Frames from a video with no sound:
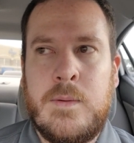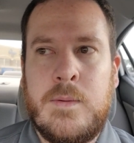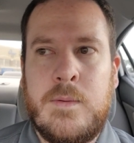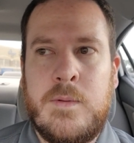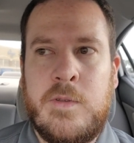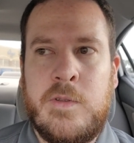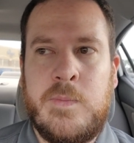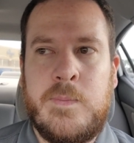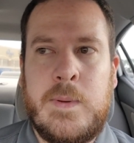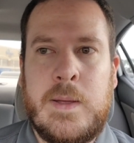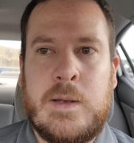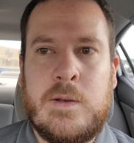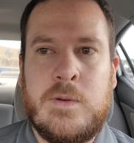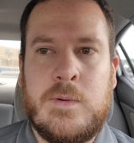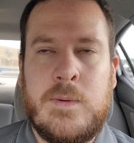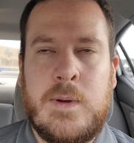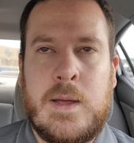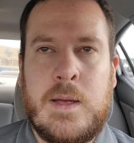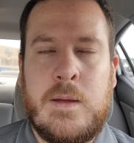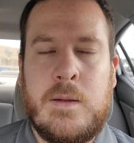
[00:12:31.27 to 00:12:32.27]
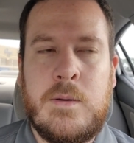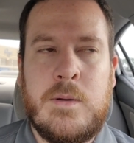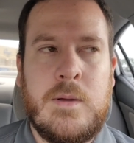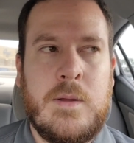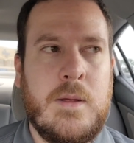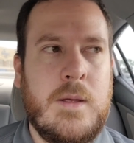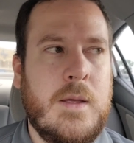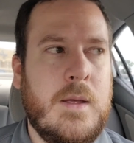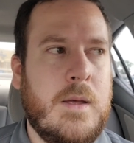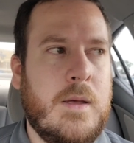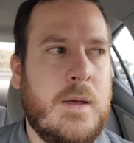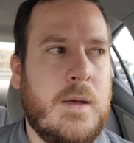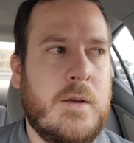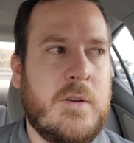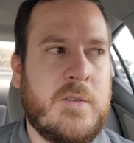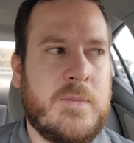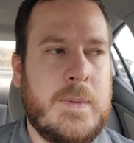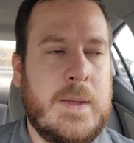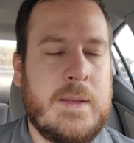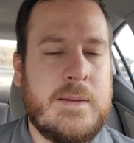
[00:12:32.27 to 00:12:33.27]
spent
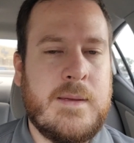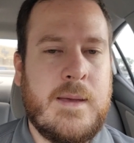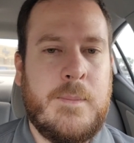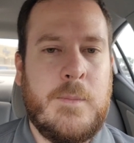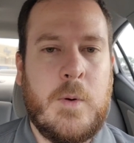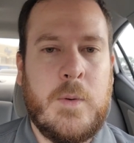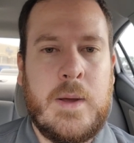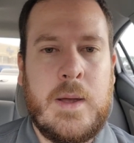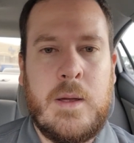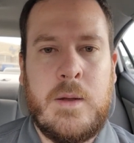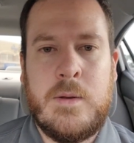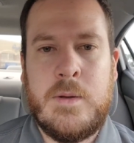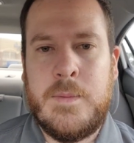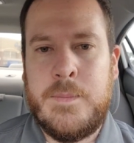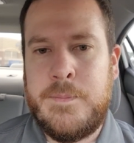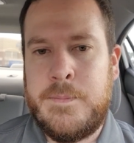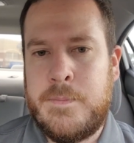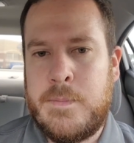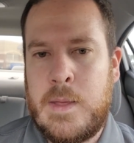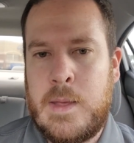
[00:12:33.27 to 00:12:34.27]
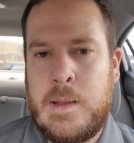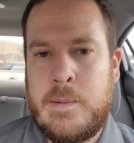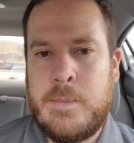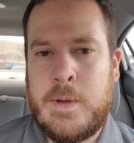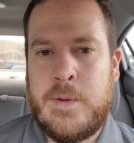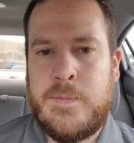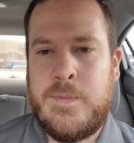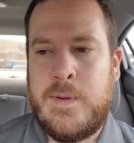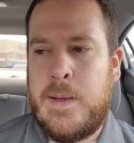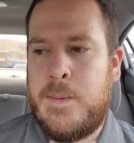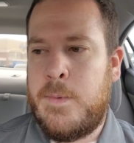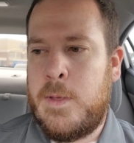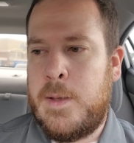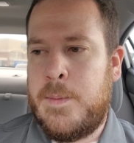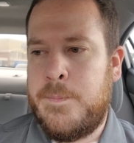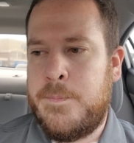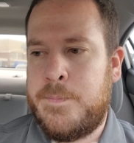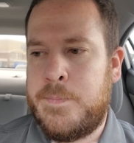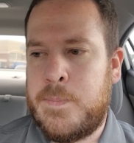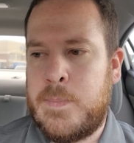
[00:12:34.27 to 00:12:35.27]
time around, and my
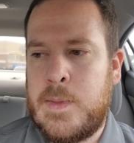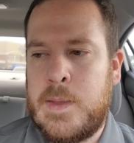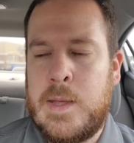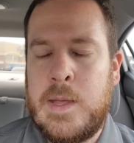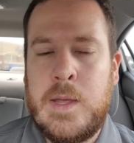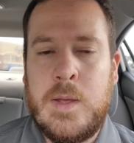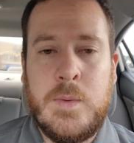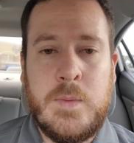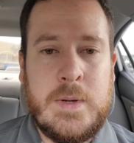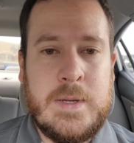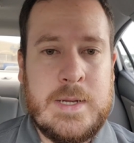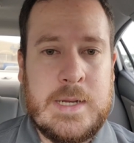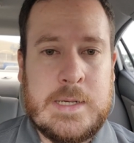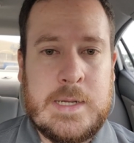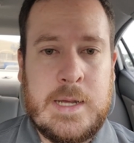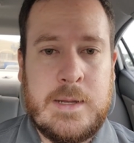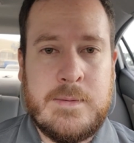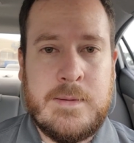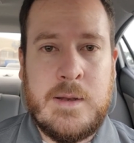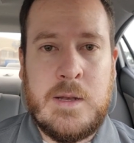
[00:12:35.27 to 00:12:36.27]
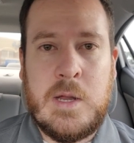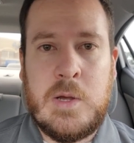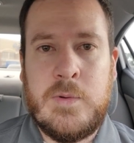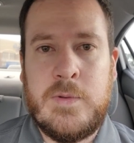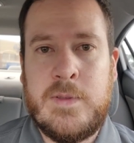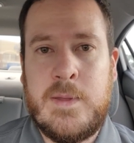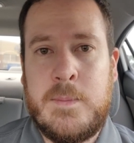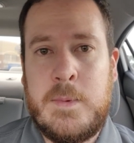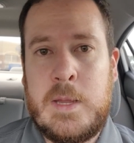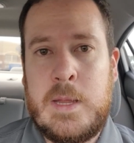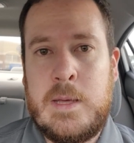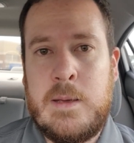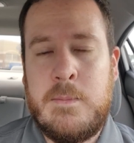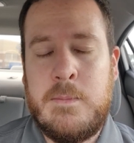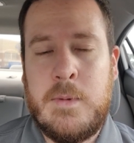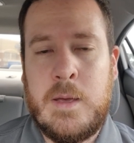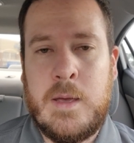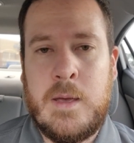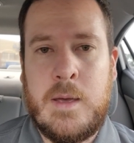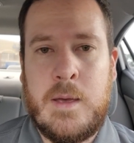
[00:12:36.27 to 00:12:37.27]
family. We did get to know some of
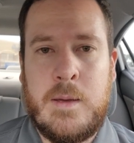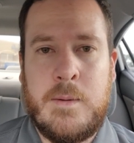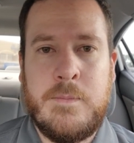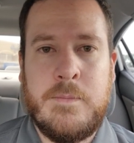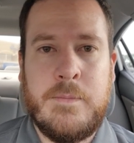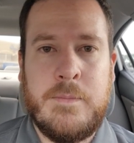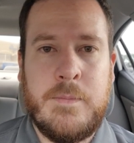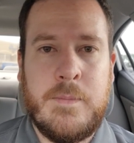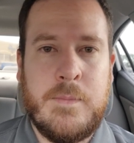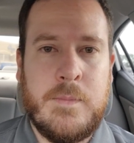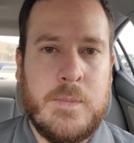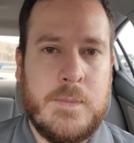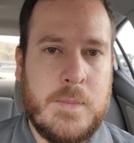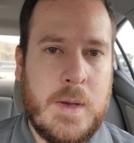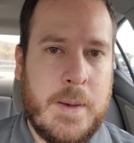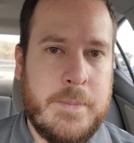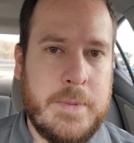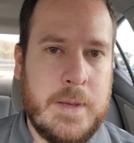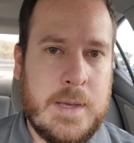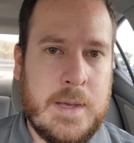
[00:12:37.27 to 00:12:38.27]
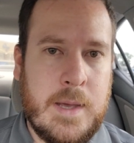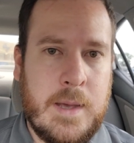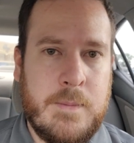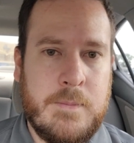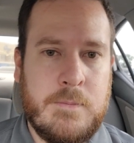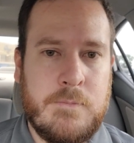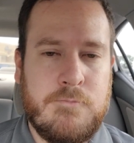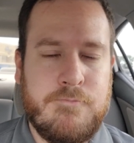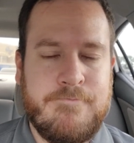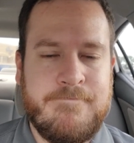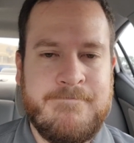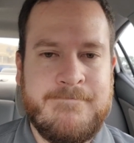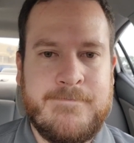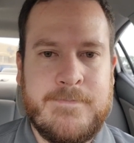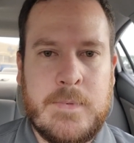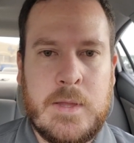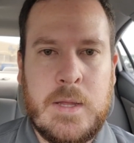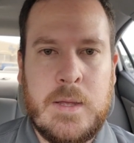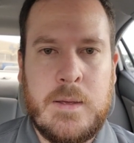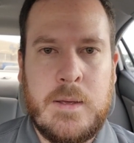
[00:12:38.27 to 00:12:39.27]
them. I became
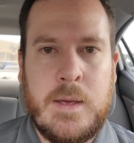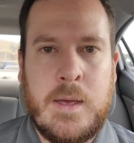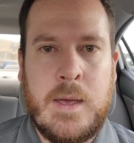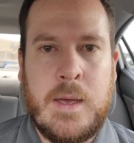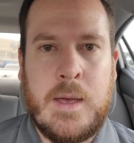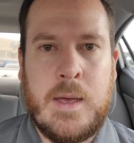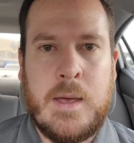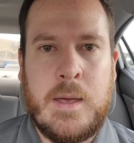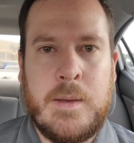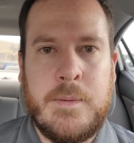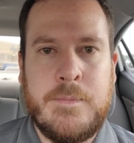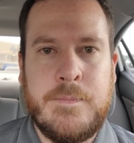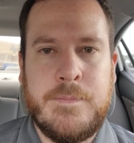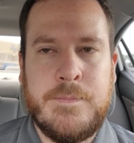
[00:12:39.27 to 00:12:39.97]
uh,